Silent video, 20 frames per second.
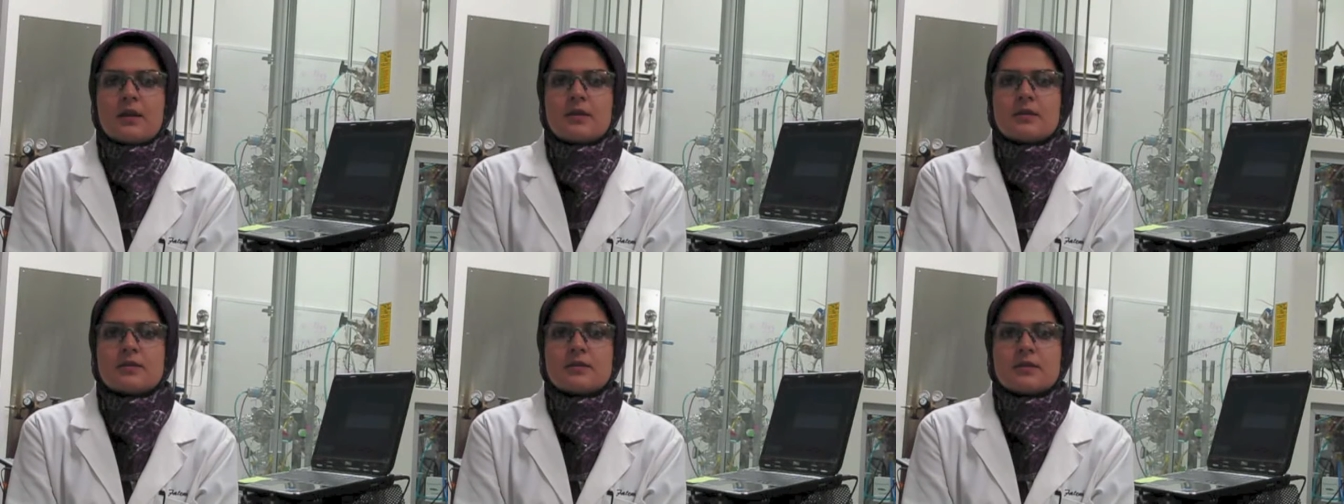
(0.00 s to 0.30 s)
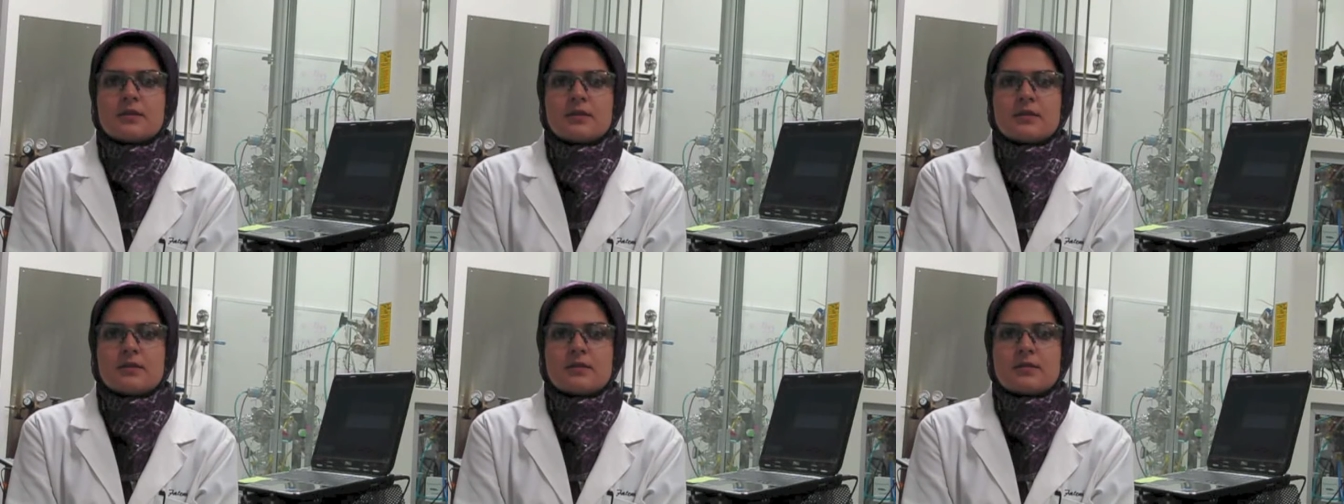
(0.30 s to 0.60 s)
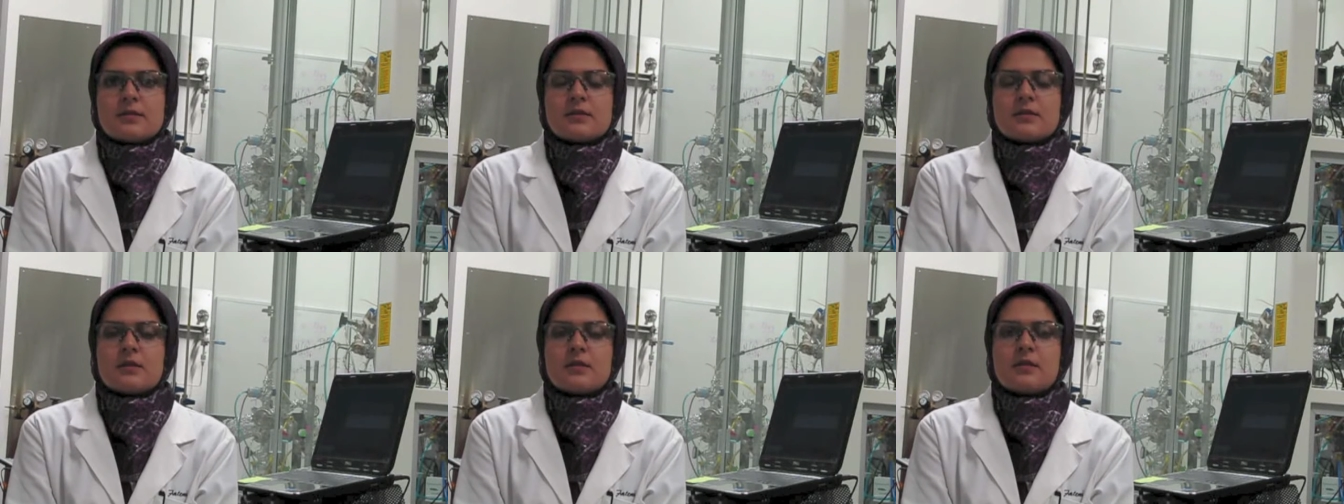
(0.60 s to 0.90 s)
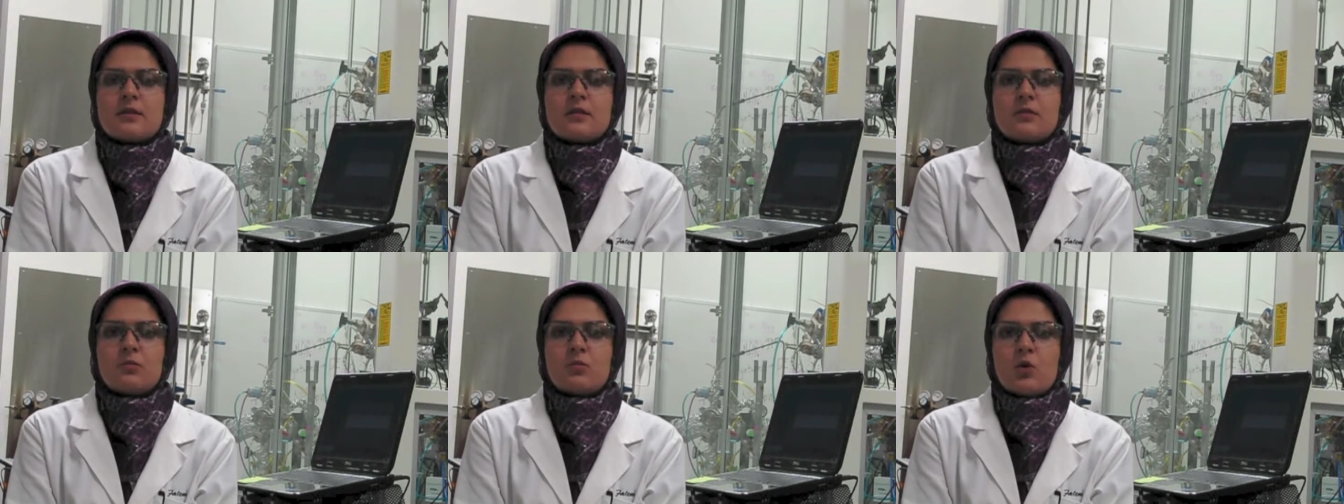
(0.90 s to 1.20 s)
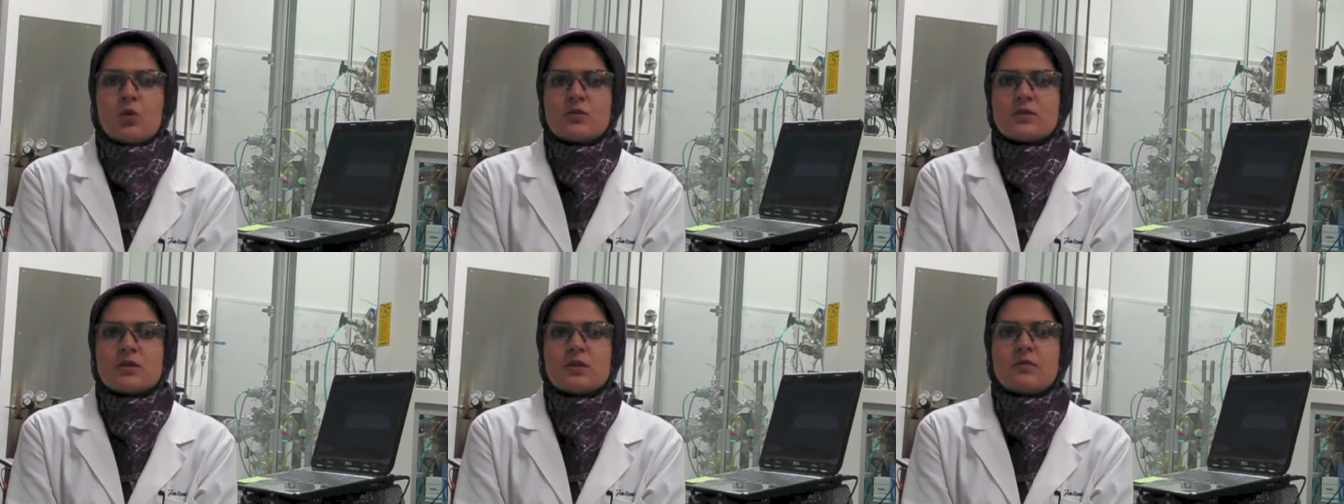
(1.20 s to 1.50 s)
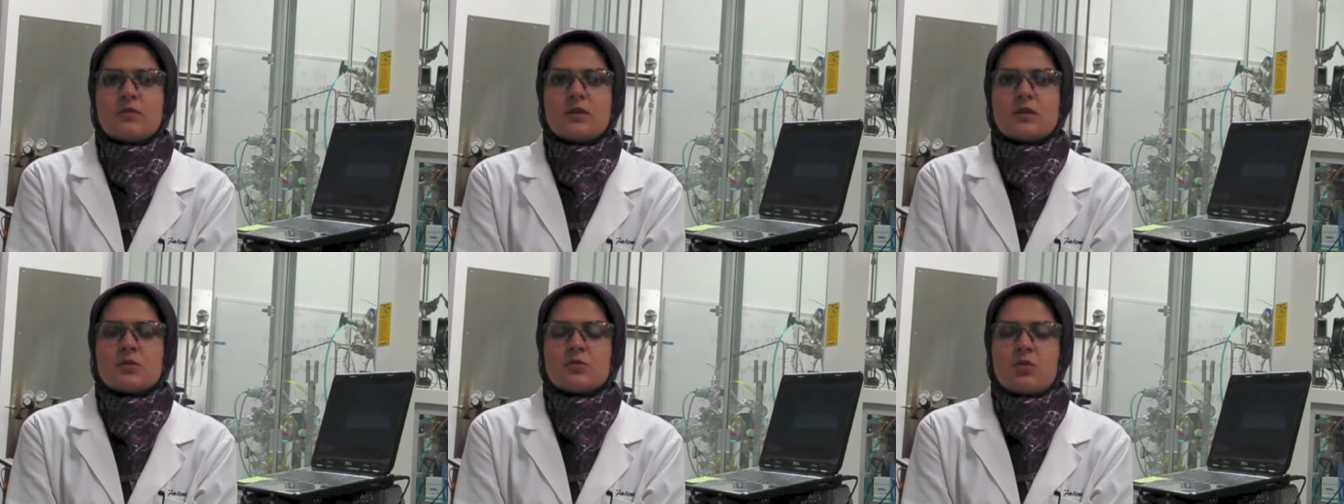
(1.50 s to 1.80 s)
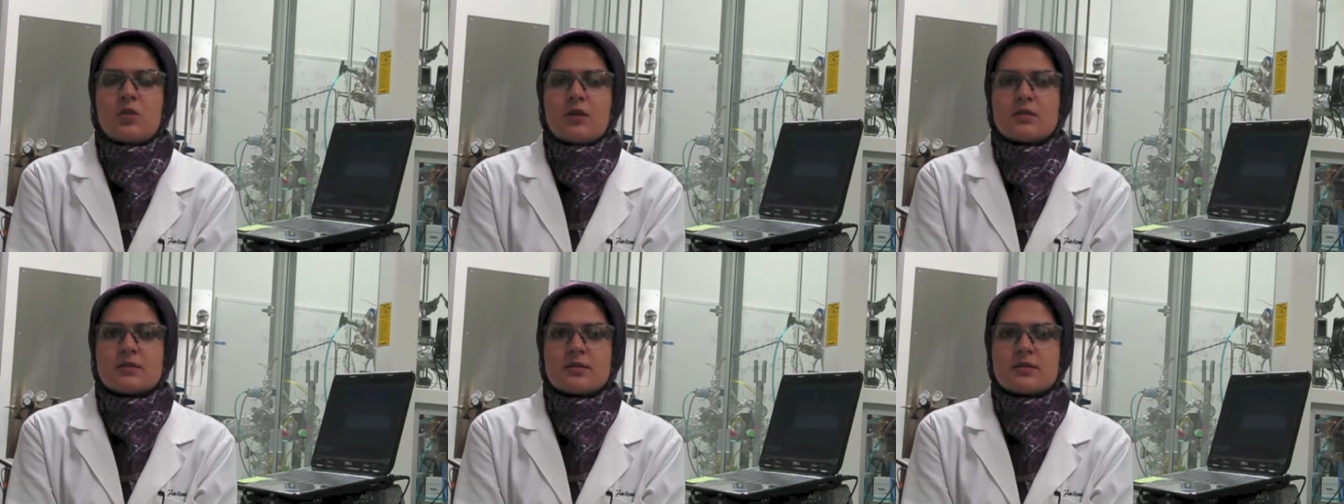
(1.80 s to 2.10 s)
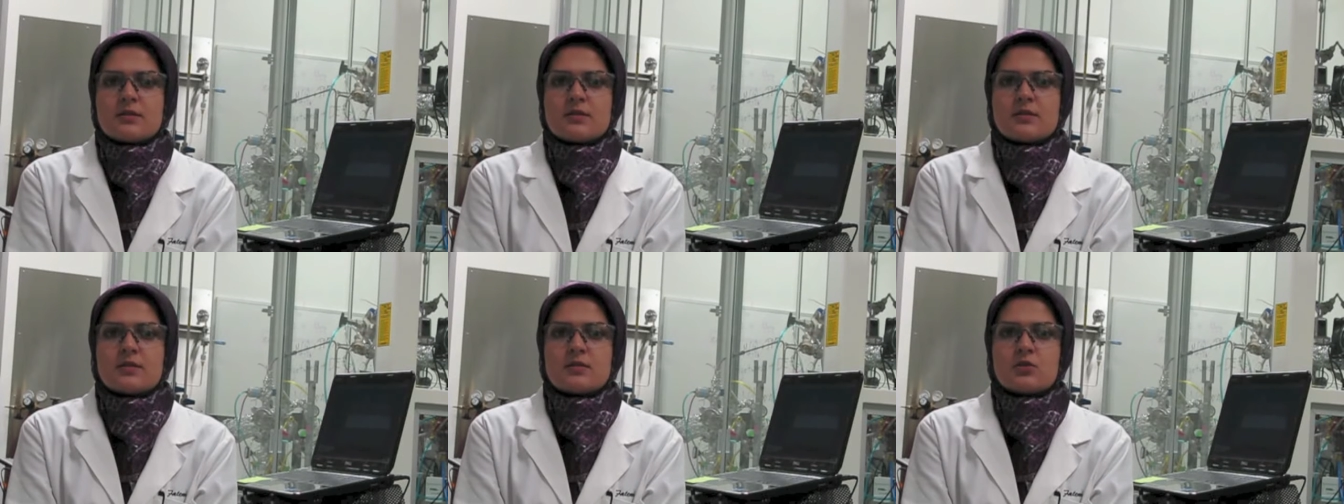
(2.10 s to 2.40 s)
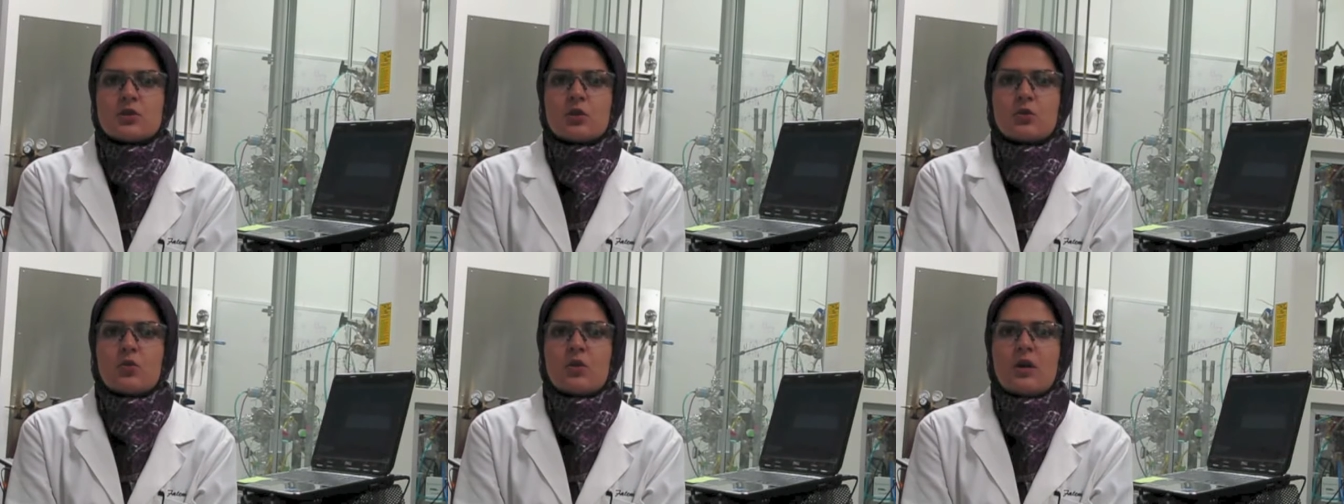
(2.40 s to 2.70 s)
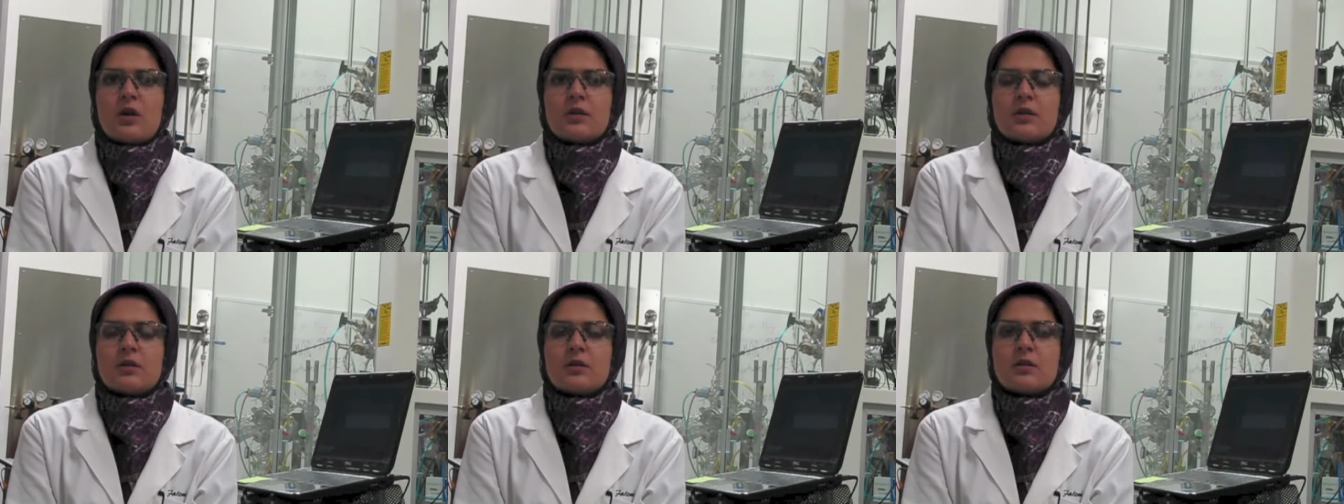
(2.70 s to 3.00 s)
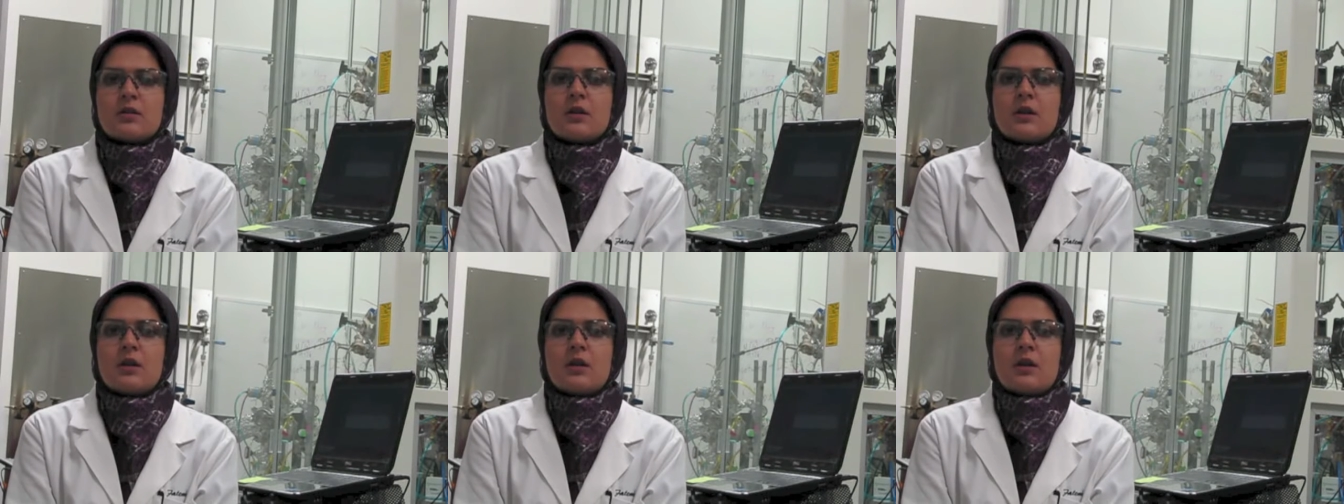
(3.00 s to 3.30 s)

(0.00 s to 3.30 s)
since most of these processes require